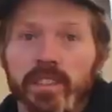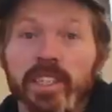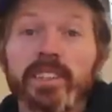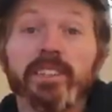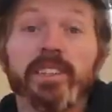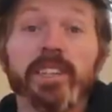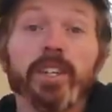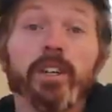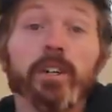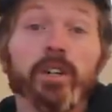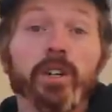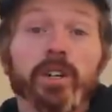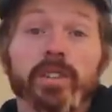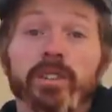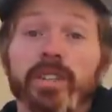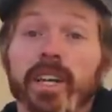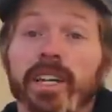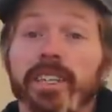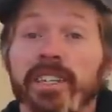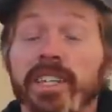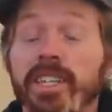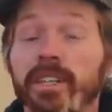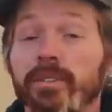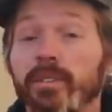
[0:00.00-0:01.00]
This heel hook
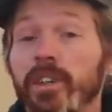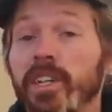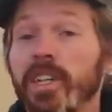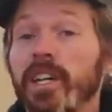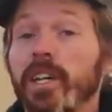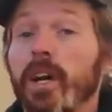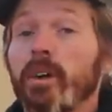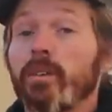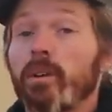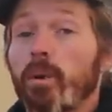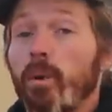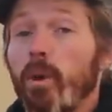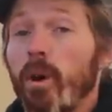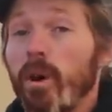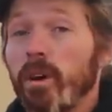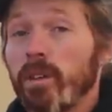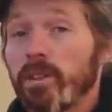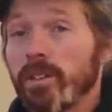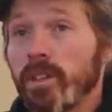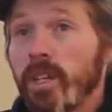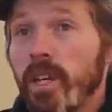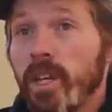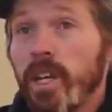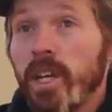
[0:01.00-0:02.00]
technique for getting over
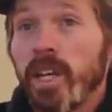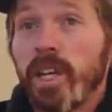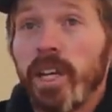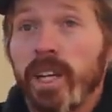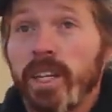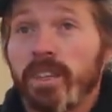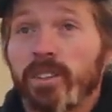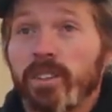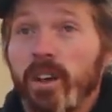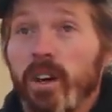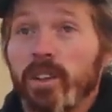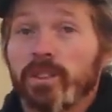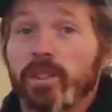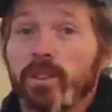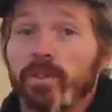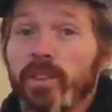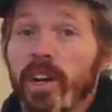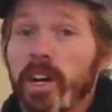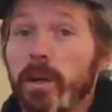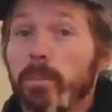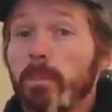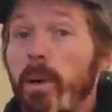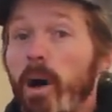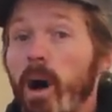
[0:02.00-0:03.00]
walls is also
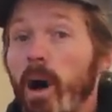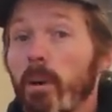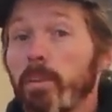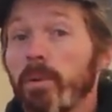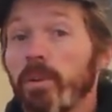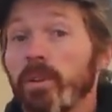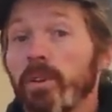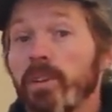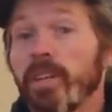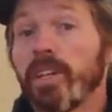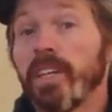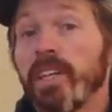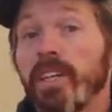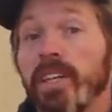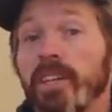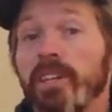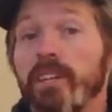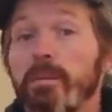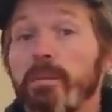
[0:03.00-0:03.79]
very popular in